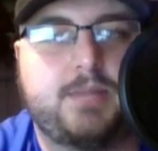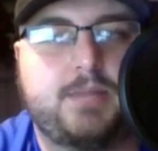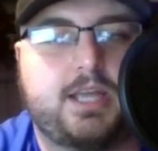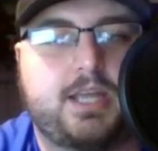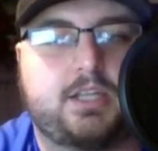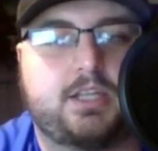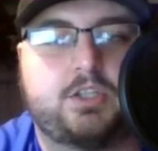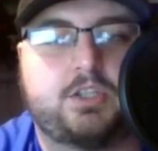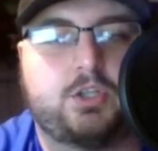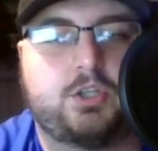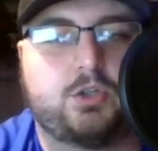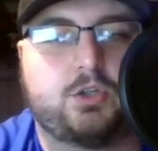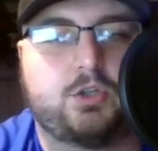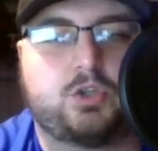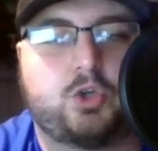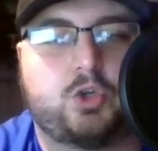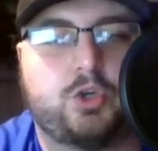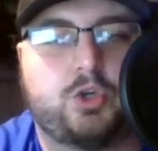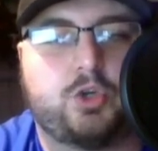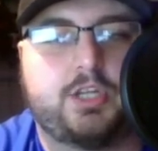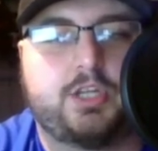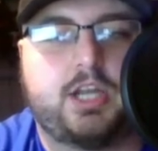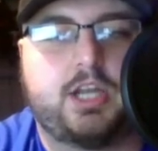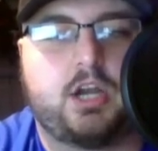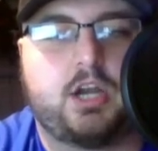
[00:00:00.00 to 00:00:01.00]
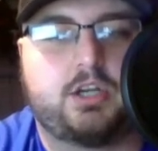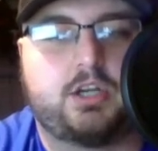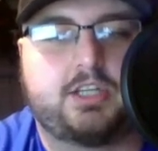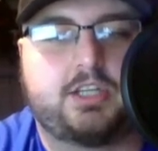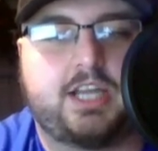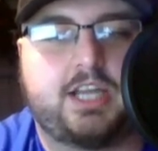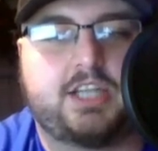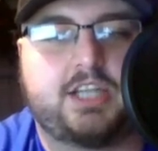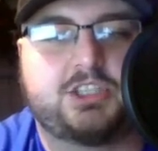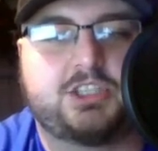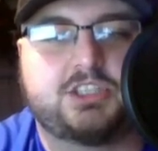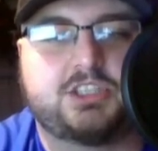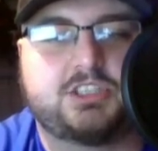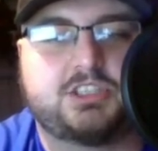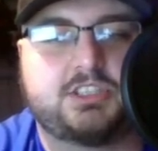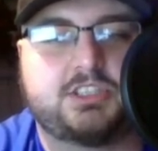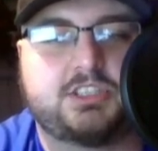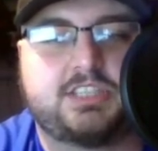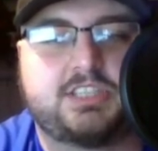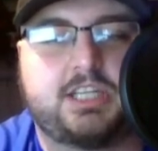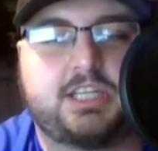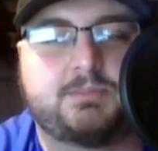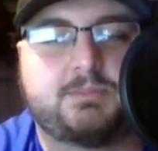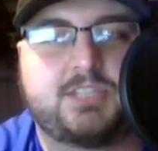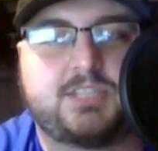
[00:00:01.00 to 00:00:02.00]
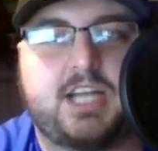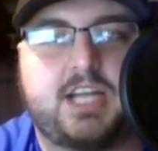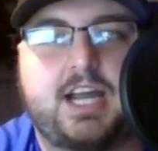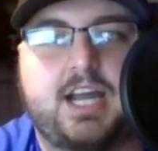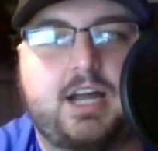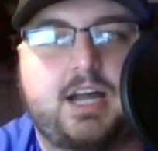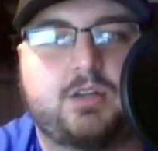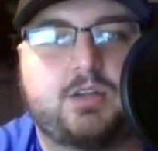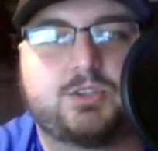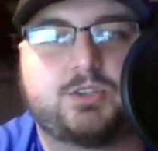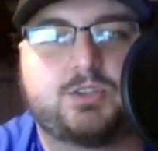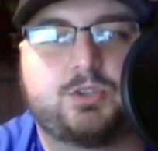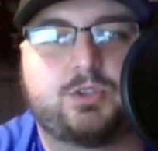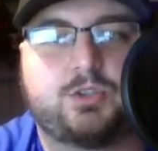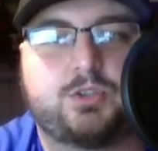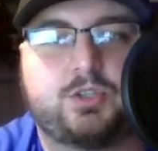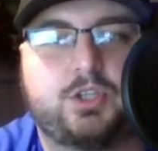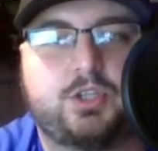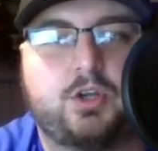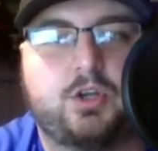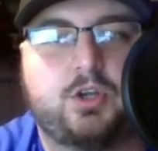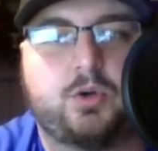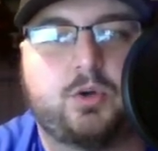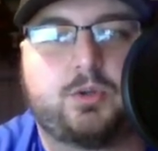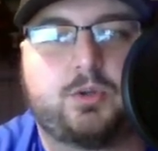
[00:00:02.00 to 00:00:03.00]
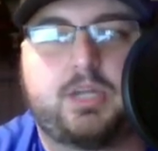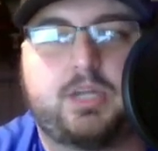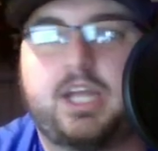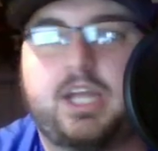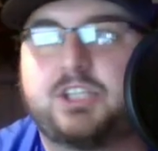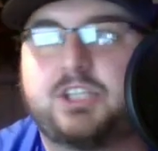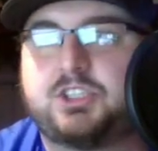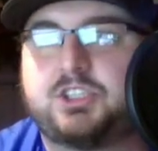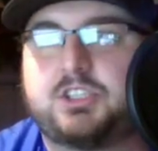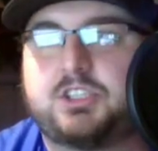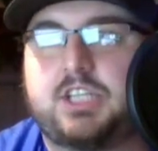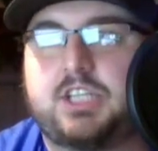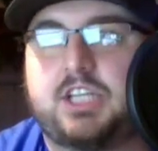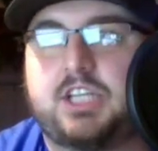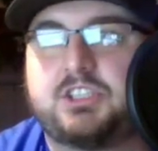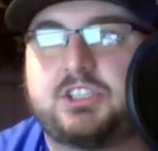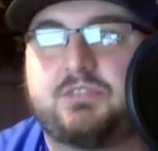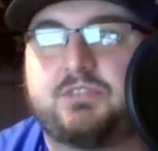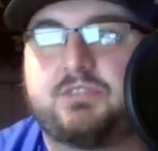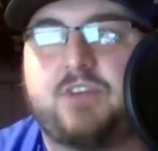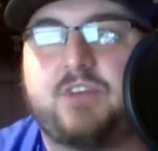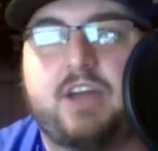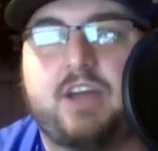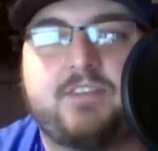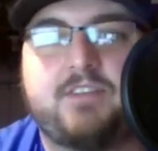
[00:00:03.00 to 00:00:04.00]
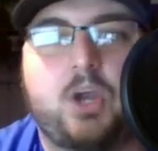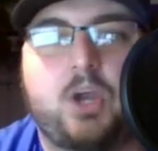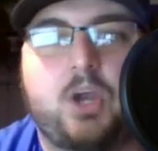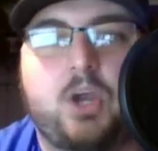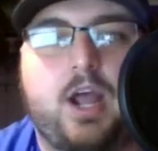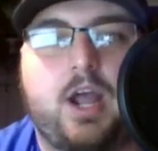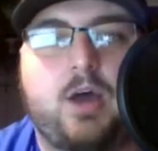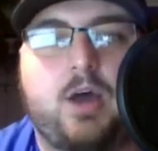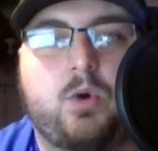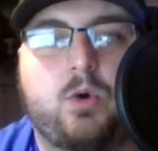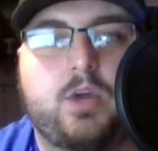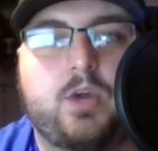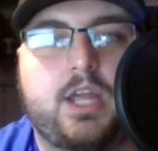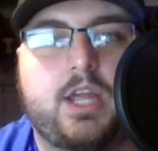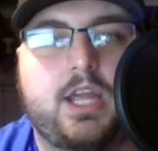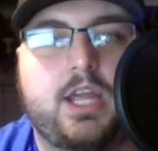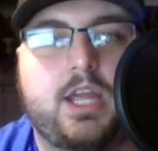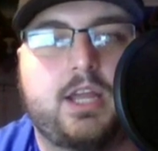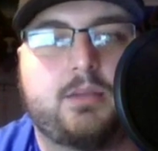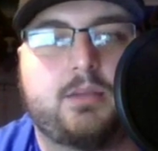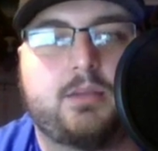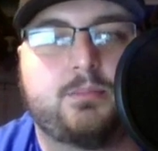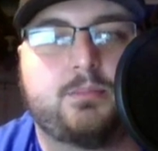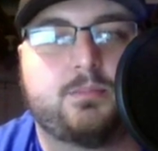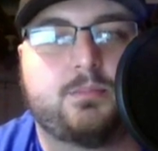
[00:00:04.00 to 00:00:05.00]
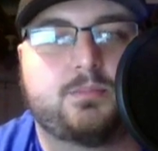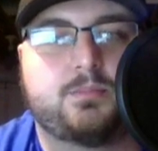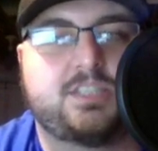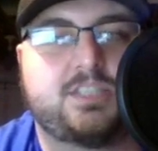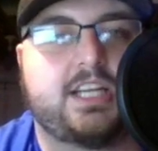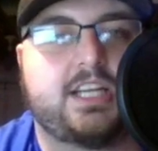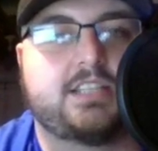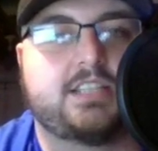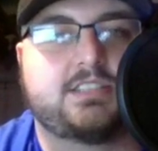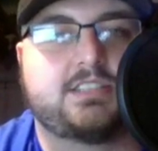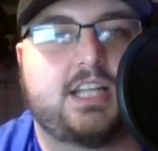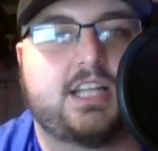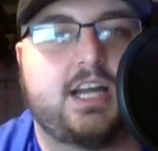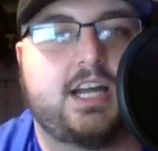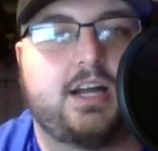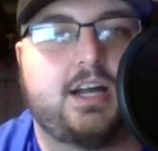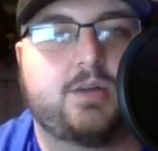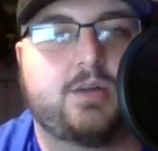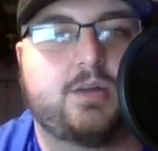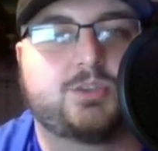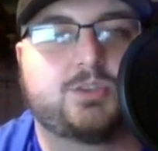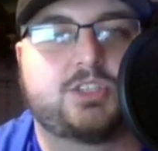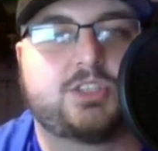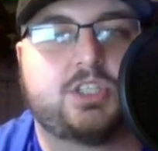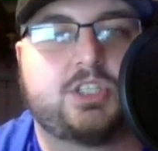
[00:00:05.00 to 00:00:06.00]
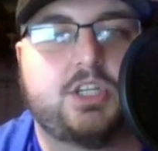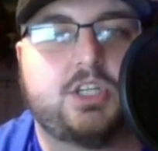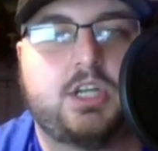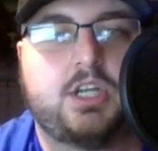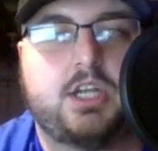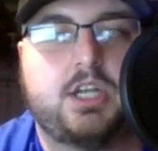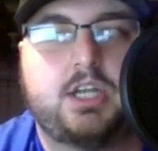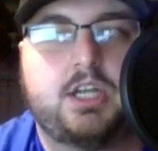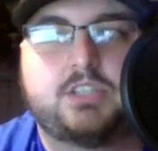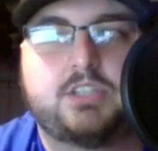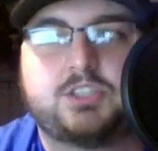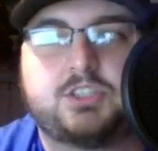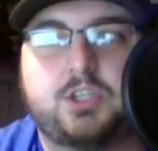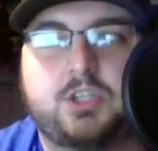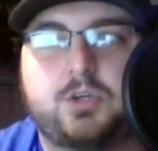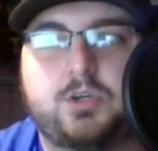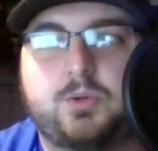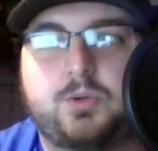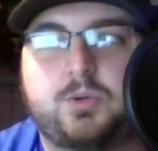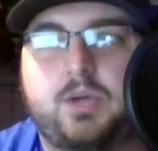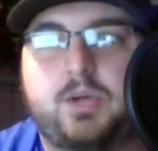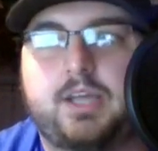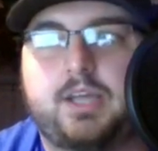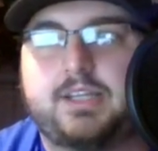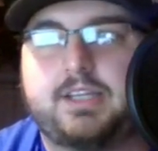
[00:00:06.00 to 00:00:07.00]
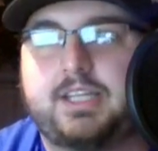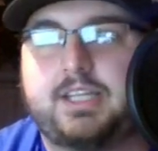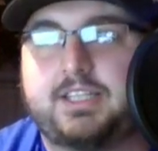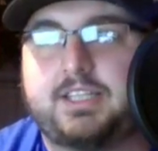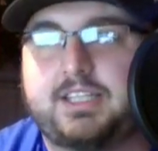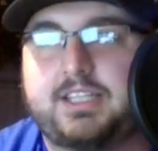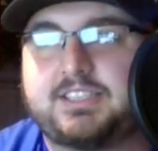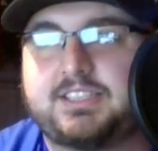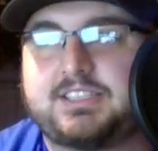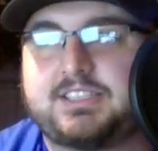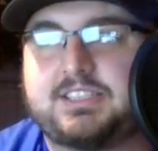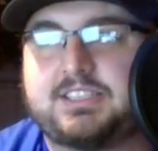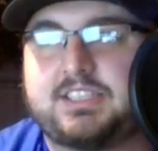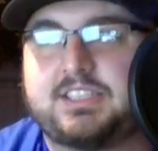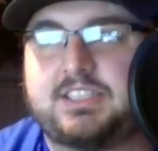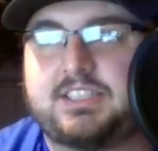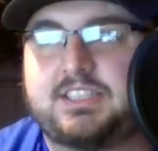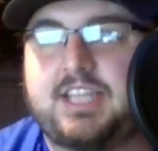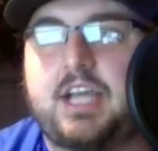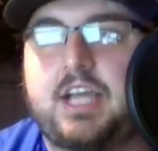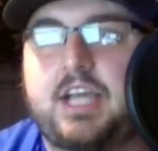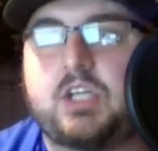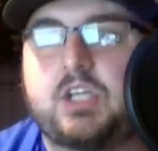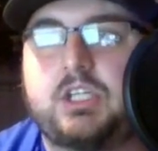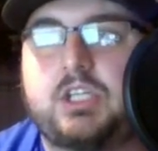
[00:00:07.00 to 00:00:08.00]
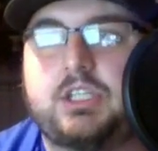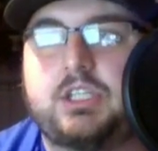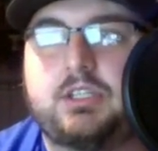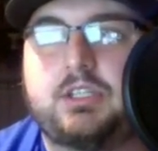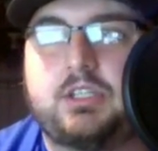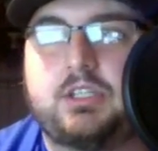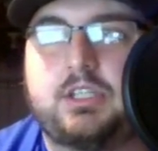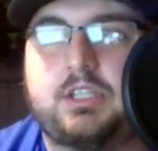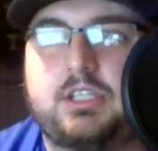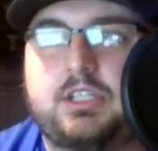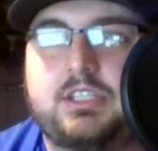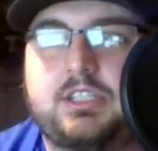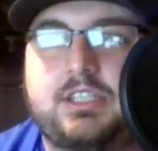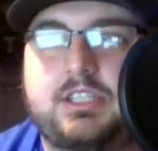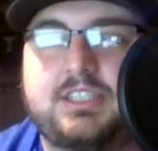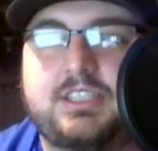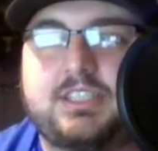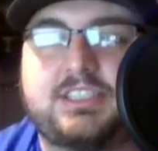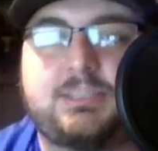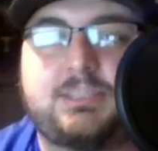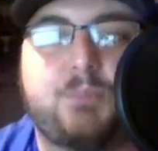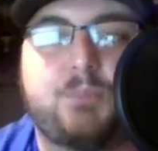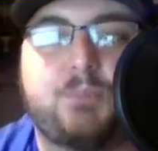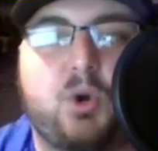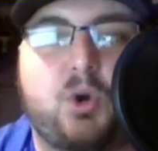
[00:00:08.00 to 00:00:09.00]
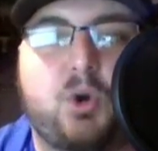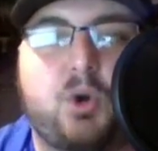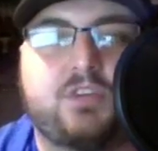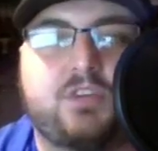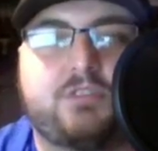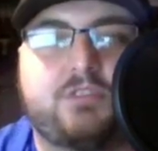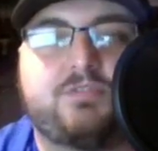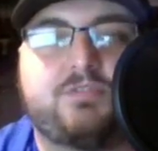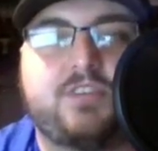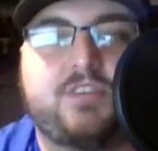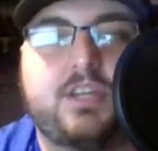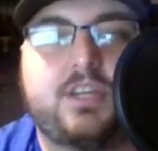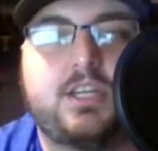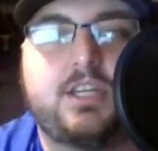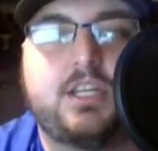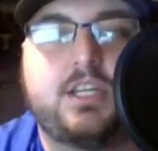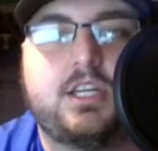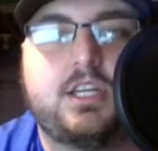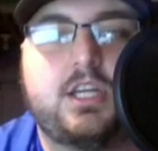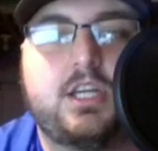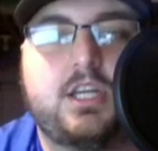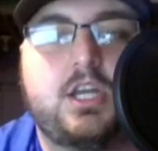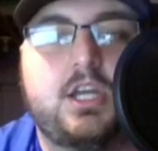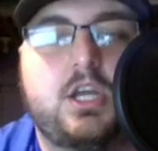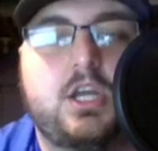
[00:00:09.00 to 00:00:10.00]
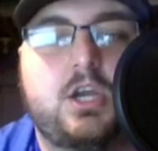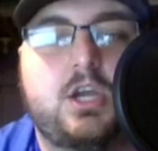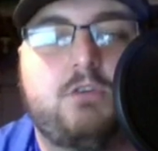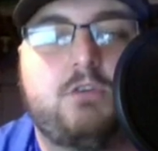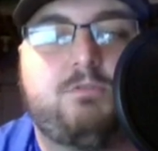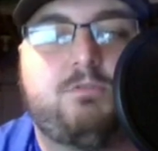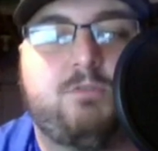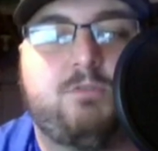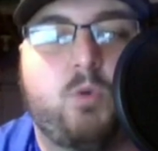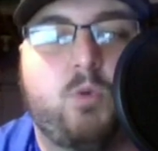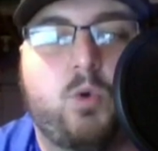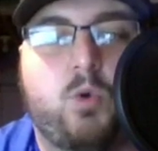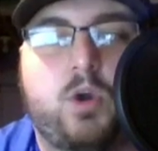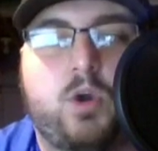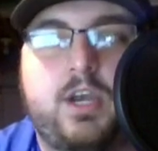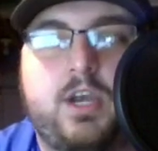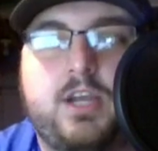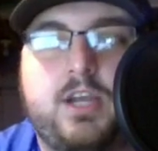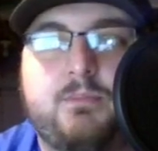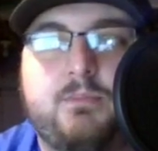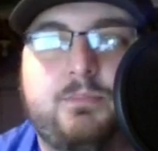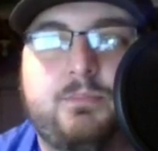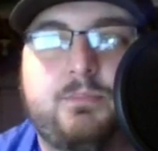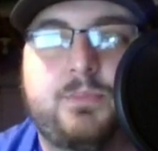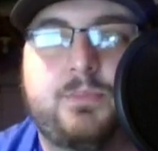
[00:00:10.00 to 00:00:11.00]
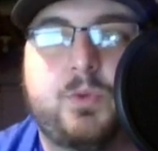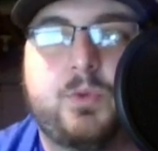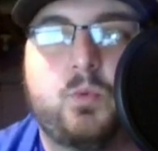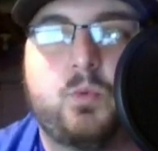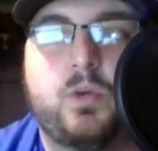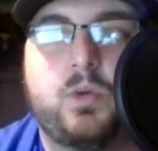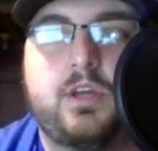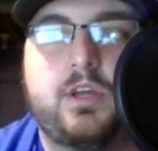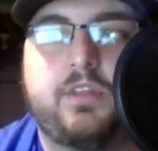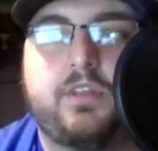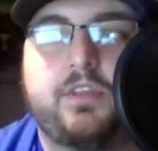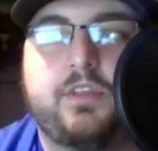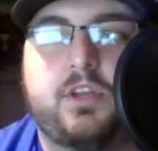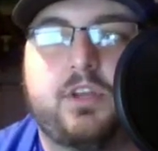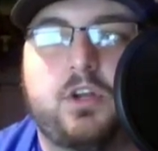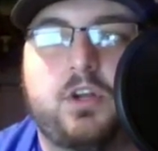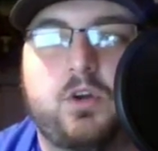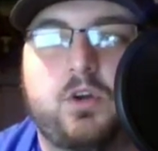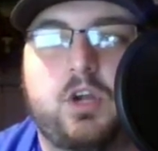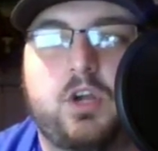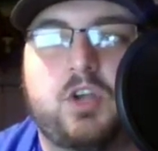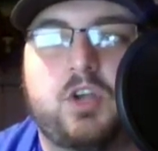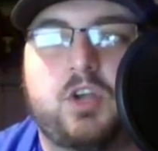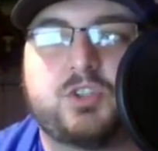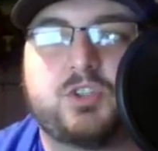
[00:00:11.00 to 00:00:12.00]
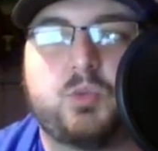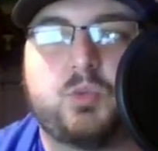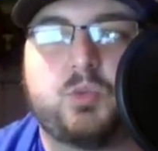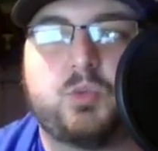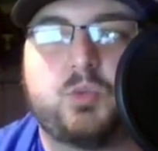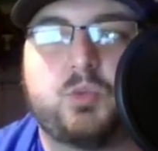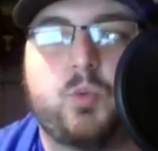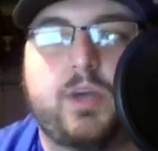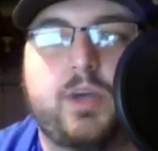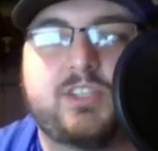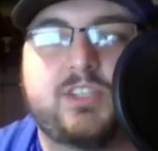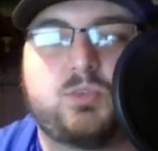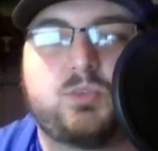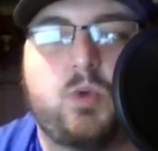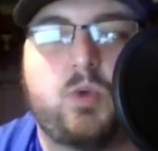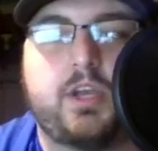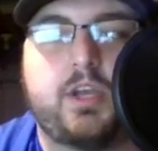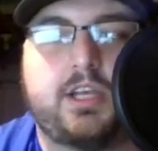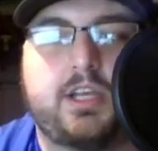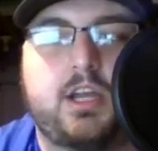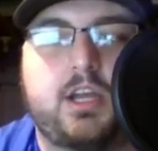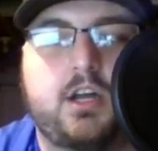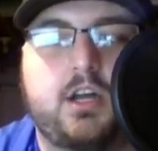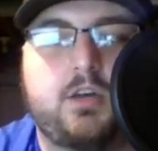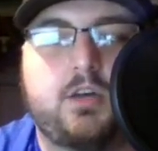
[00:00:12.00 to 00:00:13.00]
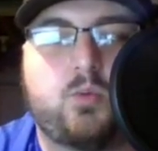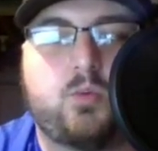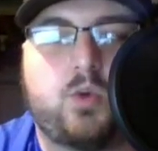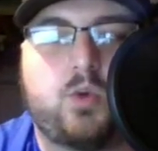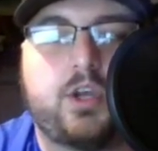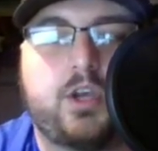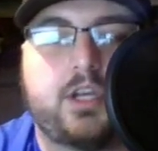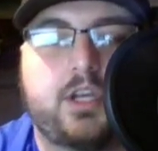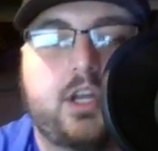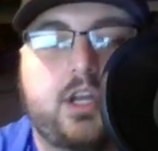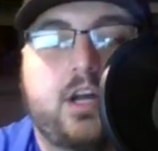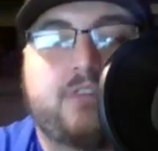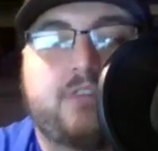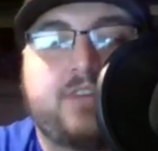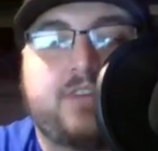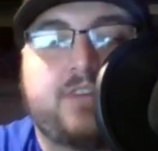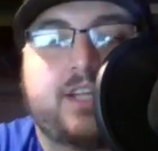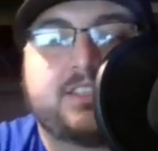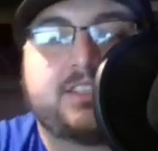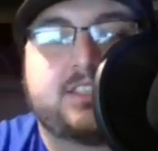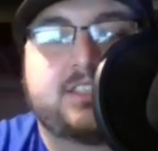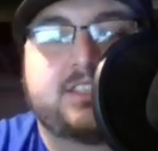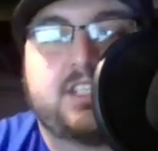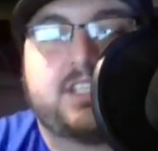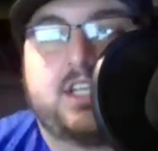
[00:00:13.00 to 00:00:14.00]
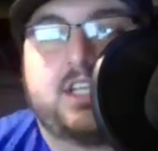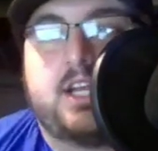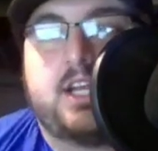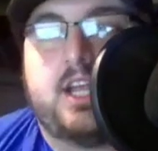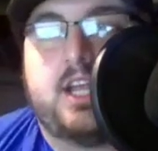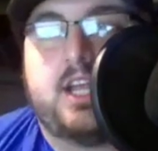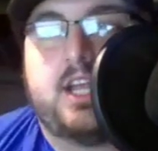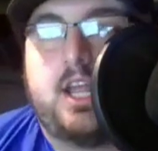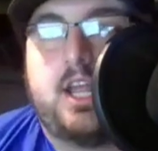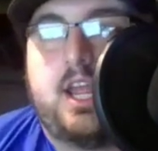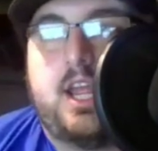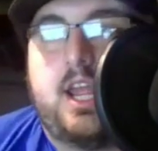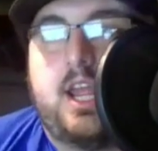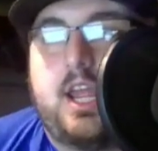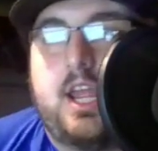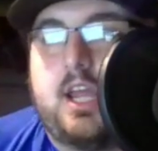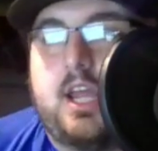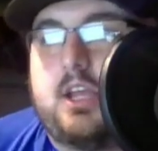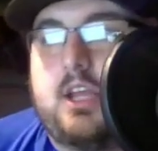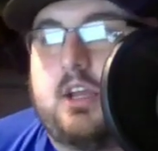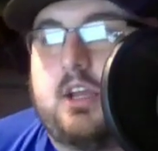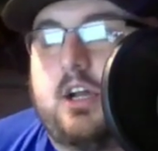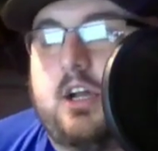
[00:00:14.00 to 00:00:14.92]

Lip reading: 30-yard catches and take them to the house, or catch a 5-yard out and take it to the house. So I think this is a perfect fit for him with Carson Wentz running the offense, and